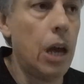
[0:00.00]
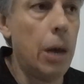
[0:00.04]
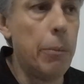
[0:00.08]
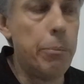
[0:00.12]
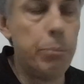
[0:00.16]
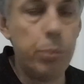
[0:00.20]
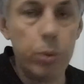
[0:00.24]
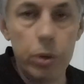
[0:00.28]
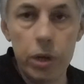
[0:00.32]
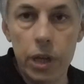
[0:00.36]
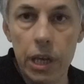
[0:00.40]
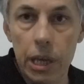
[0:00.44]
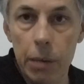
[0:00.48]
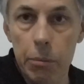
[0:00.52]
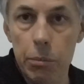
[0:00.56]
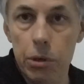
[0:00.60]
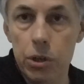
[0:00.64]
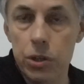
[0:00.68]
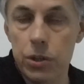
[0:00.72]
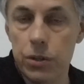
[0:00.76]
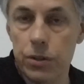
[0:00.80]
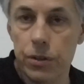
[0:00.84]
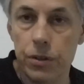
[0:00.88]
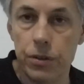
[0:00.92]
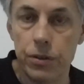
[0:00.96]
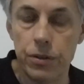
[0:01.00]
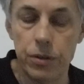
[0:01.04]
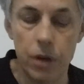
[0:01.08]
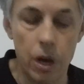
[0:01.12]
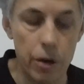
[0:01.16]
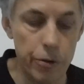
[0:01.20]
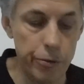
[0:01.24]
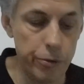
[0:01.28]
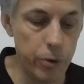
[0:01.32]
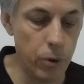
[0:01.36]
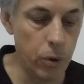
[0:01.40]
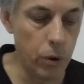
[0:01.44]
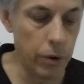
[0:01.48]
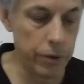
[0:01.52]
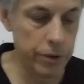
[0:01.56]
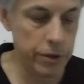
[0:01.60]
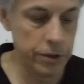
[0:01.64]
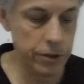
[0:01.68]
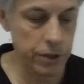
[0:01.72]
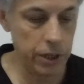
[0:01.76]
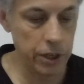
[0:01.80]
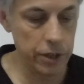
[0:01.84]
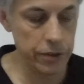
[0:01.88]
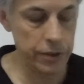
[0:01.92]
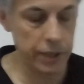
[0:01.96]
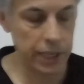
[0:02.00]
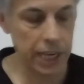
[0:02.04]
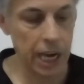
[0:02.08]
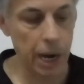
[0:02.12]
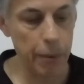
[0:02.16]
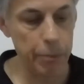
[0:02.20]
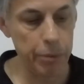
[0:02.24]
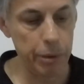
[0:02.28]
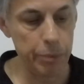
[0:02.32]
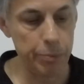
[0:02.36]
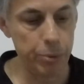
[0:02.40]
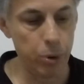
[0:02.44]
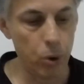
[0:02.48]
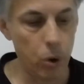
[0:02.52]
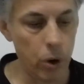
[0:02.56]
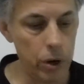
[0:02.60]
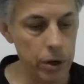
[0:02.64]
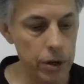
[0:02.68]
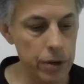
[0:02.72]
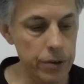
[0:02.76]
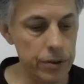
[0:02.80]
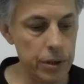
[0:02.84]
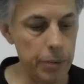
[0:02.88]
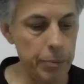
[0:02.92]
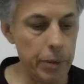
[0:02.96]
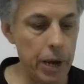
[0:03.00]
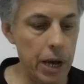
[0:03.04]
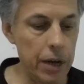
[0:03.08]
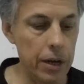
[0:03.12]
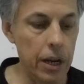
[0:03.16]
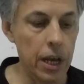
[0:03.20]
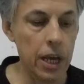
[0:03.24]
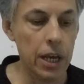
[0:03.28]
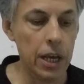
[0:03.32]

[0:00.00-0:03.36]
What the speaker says: Buddha images and so forth. So just a couple of pointers about